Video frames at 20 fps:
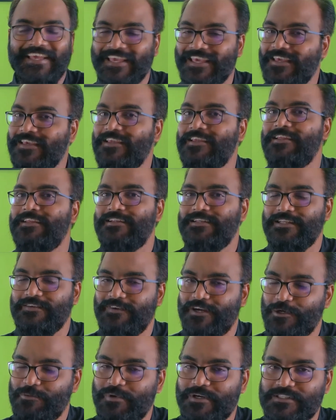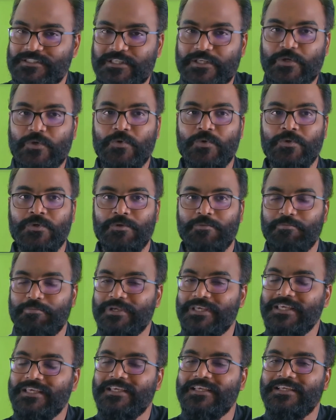A divided by 0,
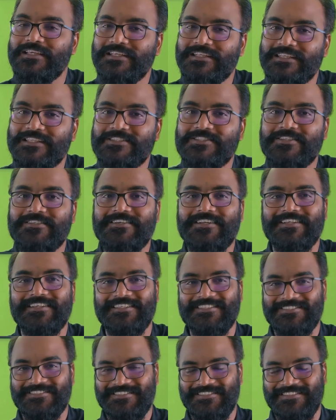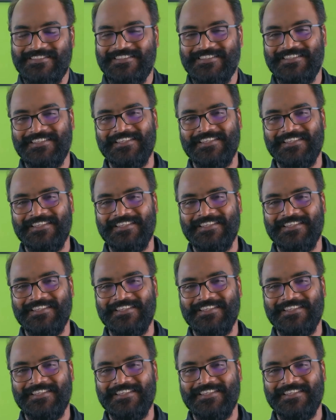B integer truncation.